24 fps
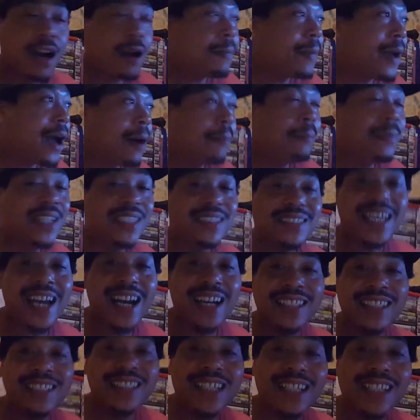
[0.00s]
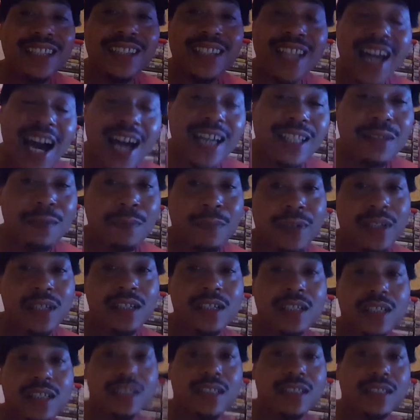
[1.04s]
about MGTOW than a lot of
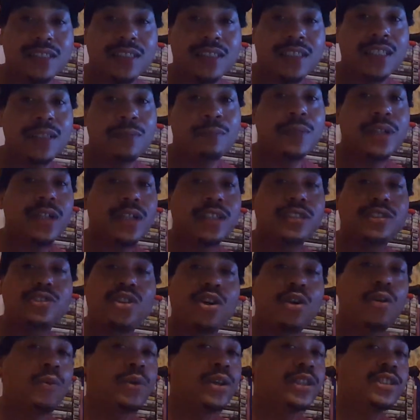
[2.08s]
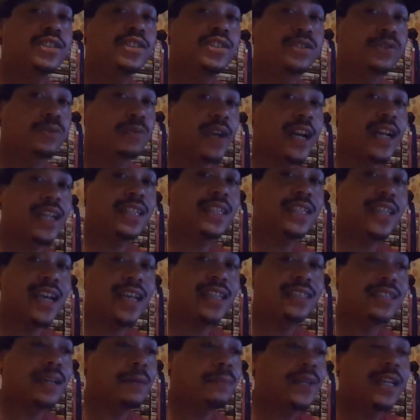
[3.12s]
mugs. And mugs don't want to just
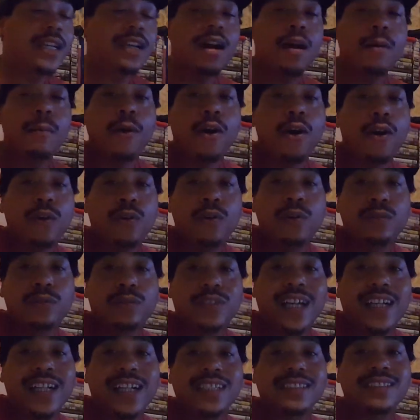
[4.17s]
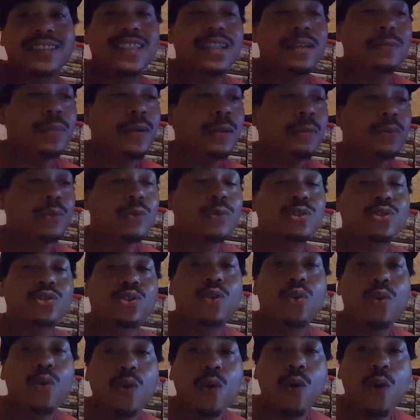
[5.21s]
recognize. I mean, come on. Like I said, people was
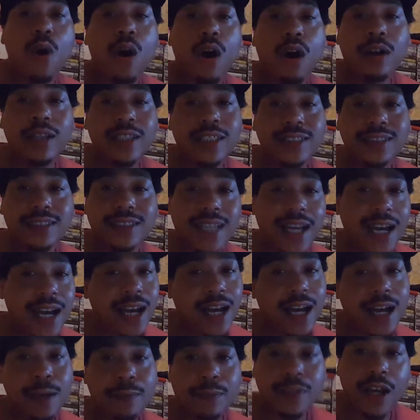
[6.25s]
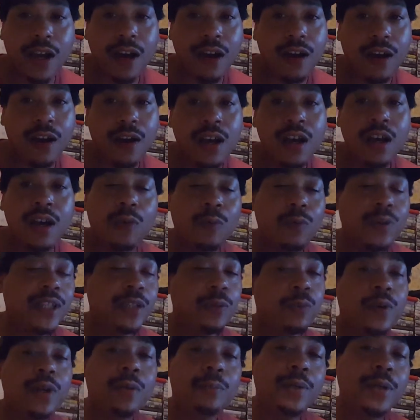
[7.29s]
cool all this time, y'all.
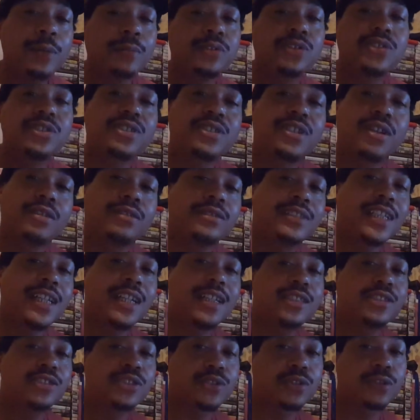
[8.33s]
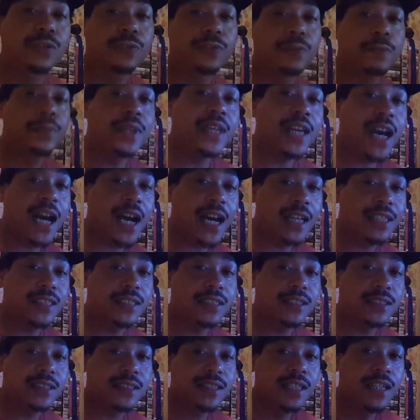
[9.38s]
When when people just gonna tell the truth and be
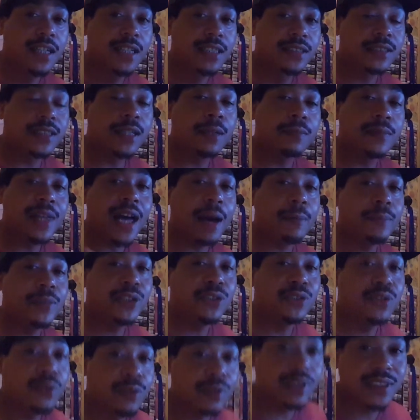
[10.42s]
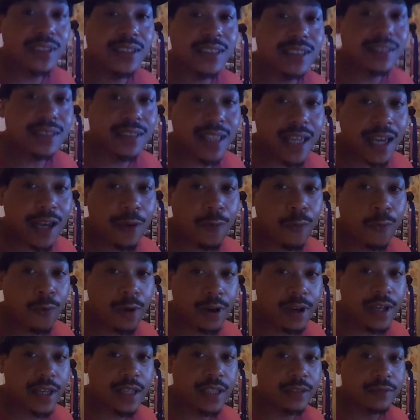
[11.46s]
honest. Something I've been doing since day
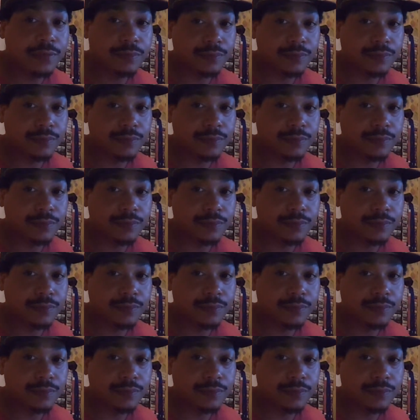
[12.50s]
one.